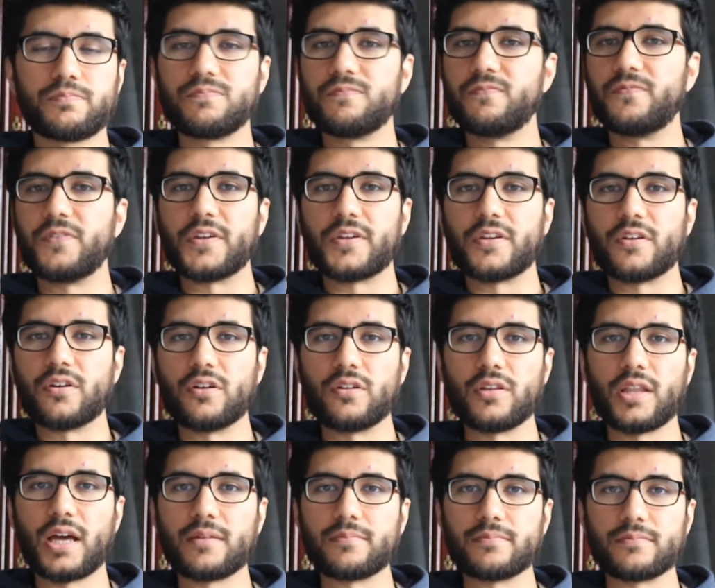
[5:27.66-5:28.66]
video
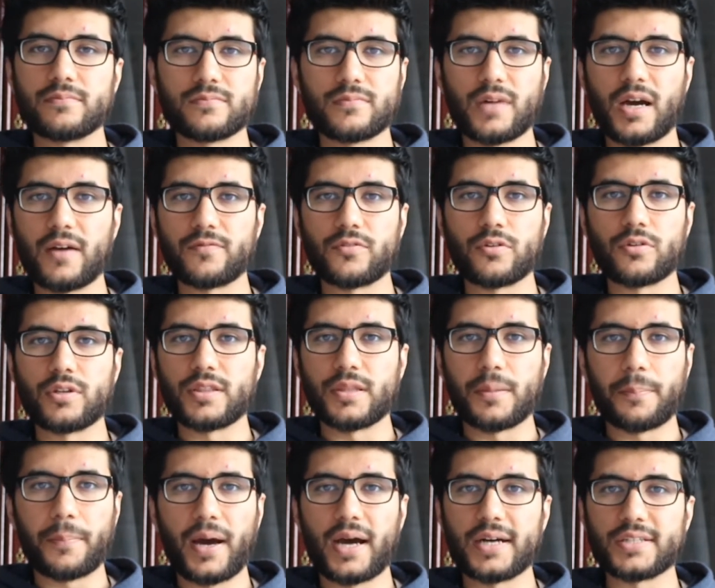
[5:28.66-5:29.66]
like I've done in the
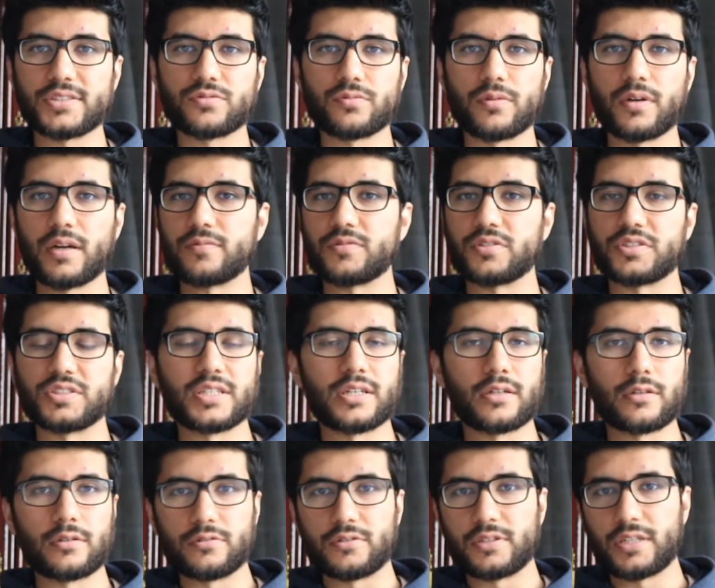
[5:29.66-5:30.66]
past where I've just
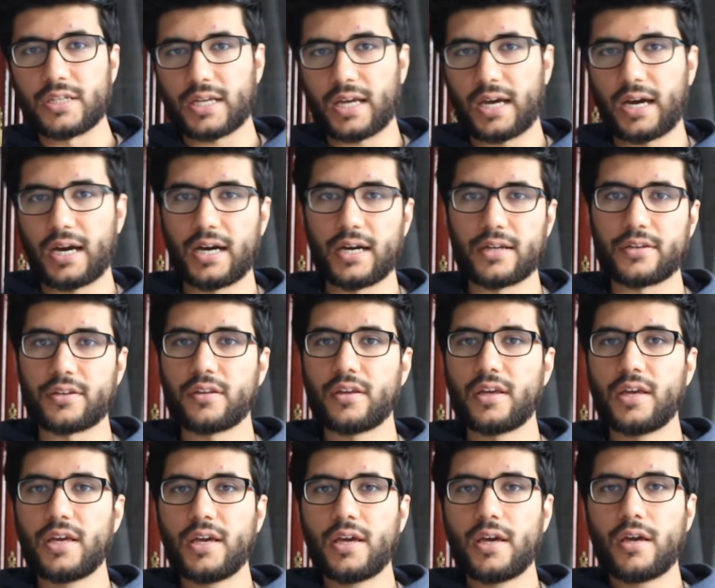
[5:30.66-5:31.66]
included a card
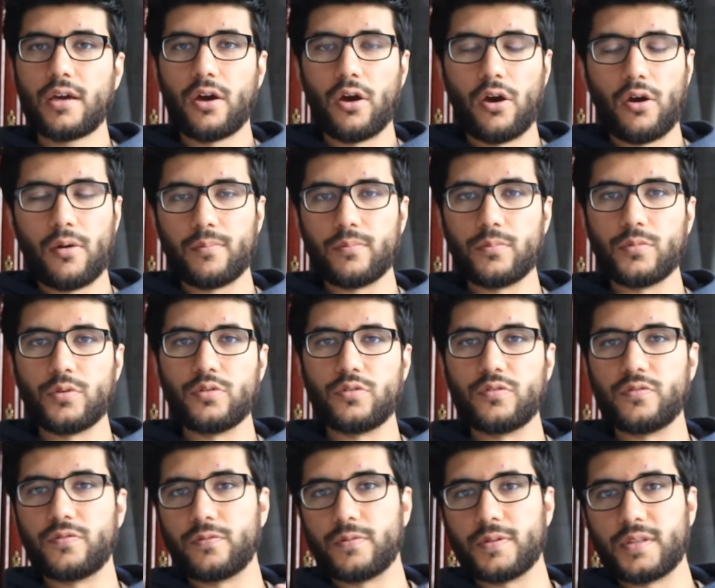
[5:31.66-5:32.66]

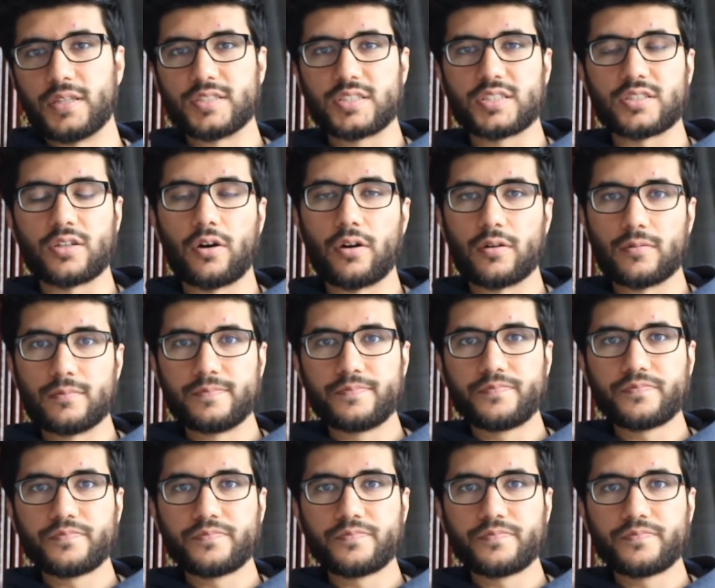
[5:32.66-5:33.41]
move with the song.